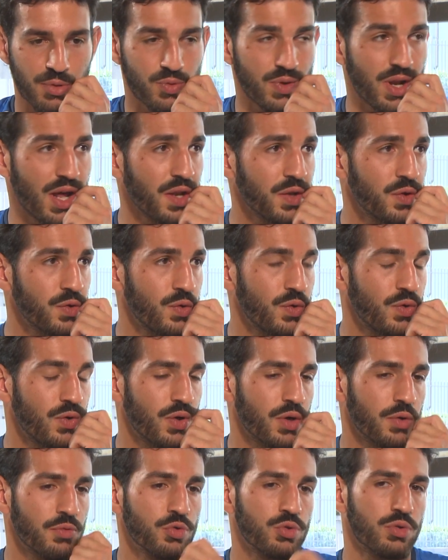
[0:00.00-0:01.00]
Yes, we
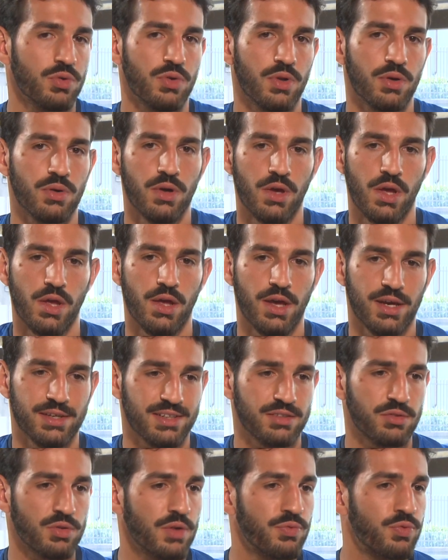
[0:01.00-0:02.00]
played together for one
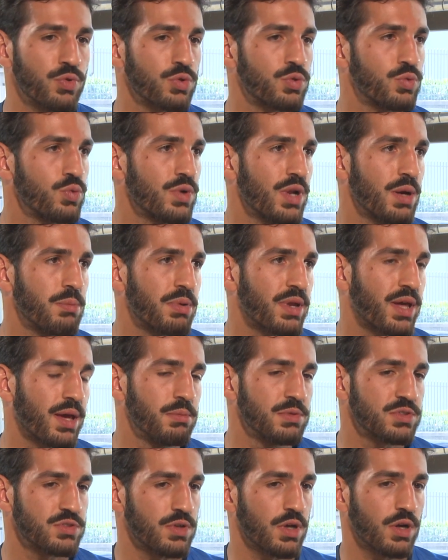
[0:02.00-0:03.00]
season. I
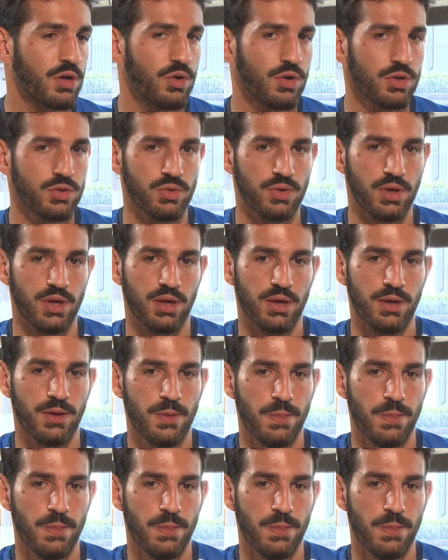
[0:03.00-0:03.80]
was lucky because I